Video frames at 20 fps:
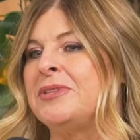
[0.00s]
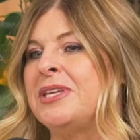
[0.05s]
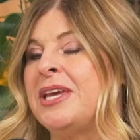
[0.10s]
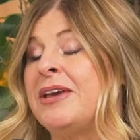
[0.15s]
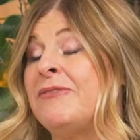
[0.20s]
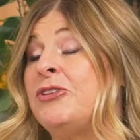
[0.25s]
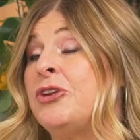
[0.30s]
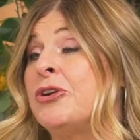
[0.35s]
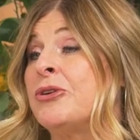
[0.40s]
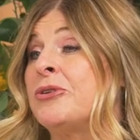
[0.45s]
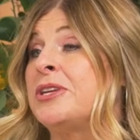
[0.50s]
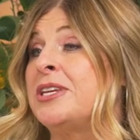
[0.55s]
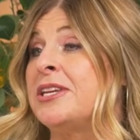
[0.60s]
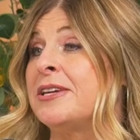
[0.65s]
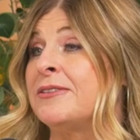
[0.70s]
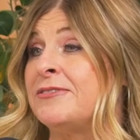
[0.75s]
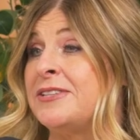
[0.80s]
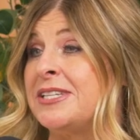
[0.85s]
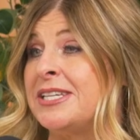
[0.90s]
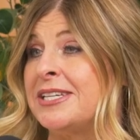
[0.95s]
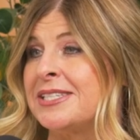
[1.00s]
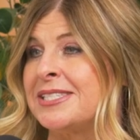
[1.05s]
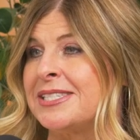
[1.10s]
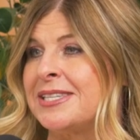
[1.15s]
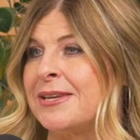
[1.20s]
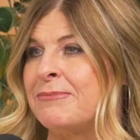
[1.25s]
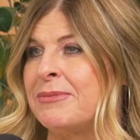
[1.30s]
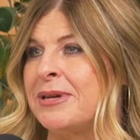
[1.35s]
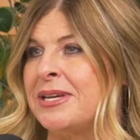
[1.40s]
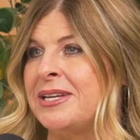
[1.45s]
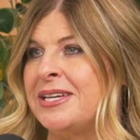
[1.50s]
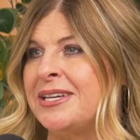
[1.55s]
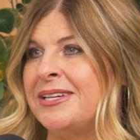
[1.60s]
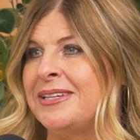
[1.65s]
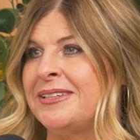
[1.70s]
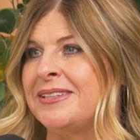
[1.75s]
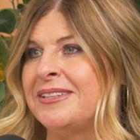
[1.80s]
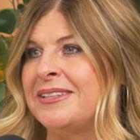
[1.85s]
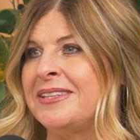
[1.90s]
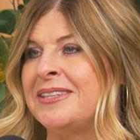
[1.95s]
if you're gifting
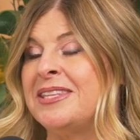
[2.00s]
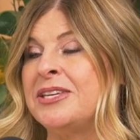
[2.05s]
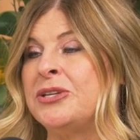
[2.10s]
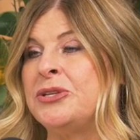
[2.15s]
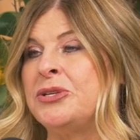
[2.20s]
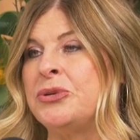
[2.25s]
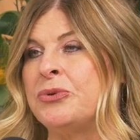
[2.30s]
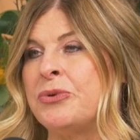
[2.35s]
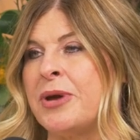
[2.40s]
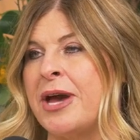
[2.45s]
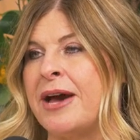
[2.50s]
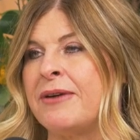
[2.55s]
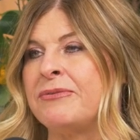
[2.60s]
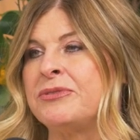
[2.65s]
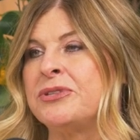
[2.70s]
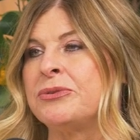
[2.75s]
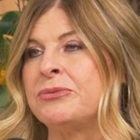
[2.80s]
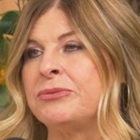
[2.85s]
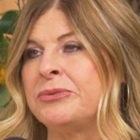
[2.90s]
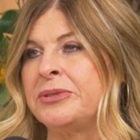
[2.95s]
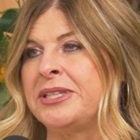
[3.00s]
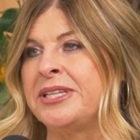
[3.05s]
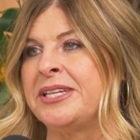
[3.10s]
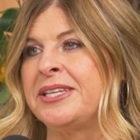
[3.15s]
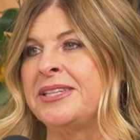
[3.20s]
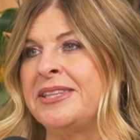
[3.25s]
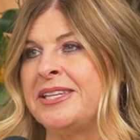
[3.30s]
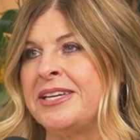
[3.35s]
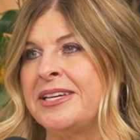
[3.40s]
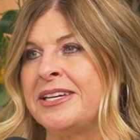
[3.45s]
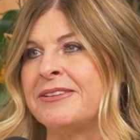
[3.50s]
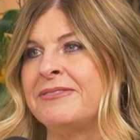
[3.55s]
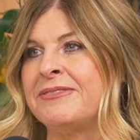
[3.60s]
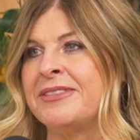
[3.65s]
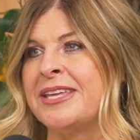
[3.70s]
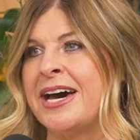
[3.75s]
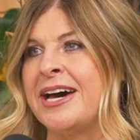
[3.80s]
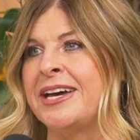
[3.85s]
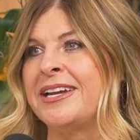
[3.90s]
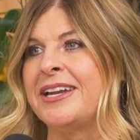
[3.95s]
somebody, then you have to really think of
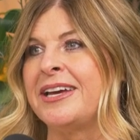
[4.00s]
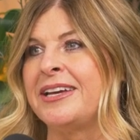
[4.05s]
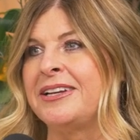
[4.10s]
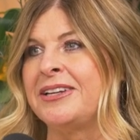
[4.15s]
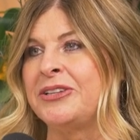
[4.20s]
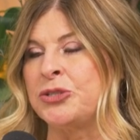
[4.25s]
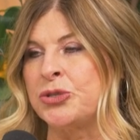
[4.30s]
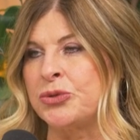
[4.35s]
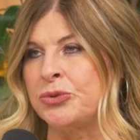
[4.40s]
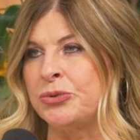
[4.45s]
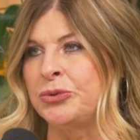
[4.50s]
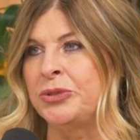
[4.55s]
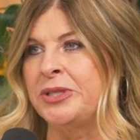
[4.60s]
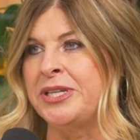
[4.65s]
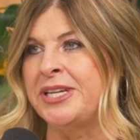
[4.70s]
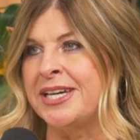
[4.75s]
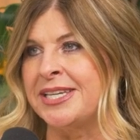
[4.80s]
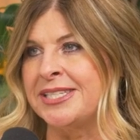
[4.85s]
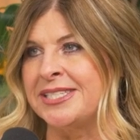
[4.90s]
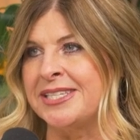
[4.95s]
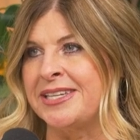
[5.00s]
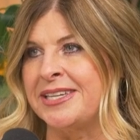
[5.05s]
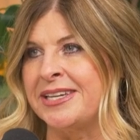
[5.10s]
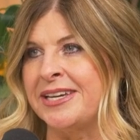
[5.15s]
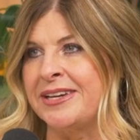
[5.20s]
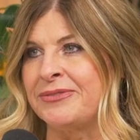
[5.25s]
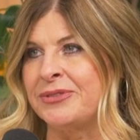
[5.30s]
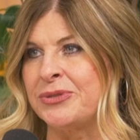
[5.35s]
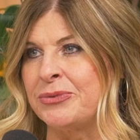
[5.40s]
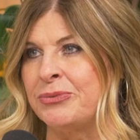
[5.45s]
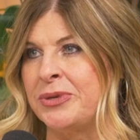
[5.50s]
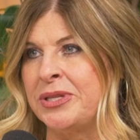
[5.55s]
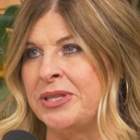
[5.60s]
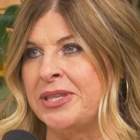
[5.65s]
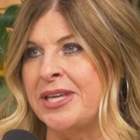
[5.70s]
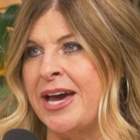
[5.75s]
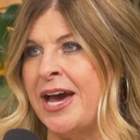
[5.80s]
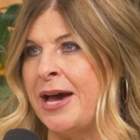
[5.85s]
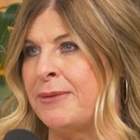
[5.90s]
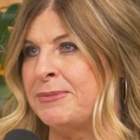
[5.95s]
that truly as a gift with
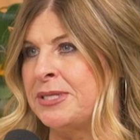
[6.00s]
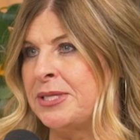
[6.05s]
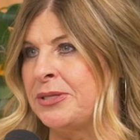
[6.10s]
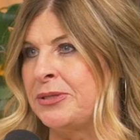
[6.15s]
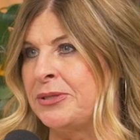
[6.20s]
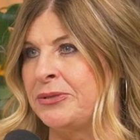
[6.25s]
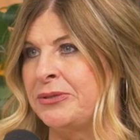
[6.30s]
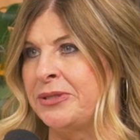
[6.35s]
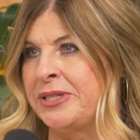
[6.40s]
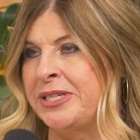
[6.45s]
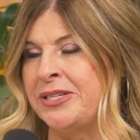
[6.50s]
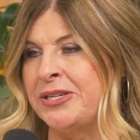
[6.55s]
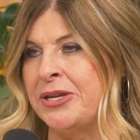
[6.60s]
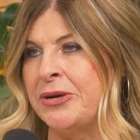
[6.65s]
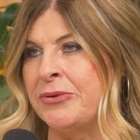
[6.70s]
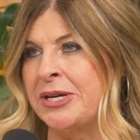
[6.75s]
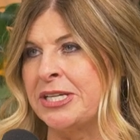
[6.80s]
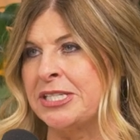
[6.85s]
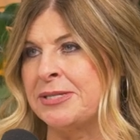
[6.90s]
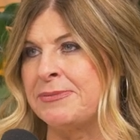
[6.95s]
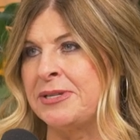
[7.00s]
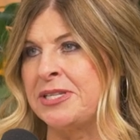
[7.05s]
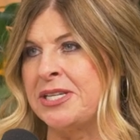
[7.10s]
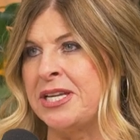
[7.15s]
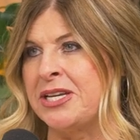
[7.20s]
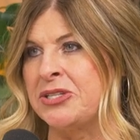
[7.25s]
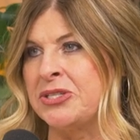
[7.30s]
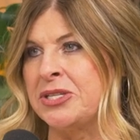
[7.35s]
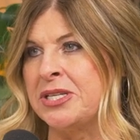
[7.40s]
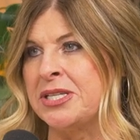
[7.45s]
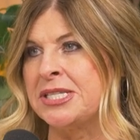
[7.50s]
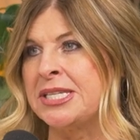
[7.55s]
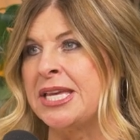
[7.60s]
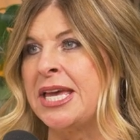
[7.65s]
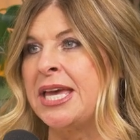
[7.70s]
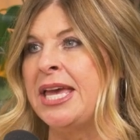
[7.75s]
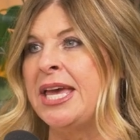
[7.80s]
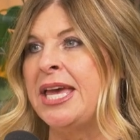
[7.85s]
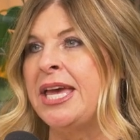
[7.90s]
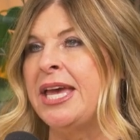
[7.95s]
absolutely no expectations.
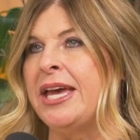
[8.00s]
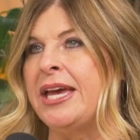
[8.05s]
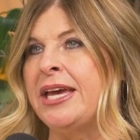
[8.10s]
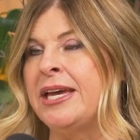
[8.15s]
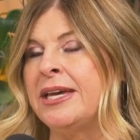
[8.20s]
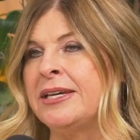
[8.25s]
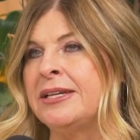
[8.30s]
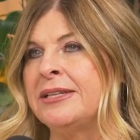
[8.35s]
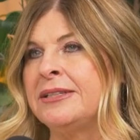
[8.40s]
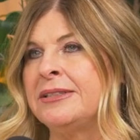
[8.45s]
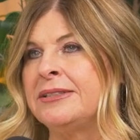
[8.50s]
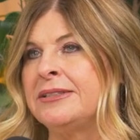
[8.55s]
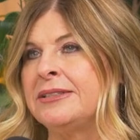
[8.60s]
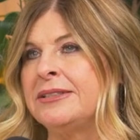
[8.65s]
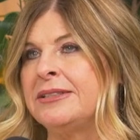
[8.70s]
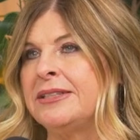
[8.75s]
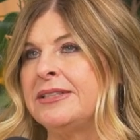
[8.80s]
And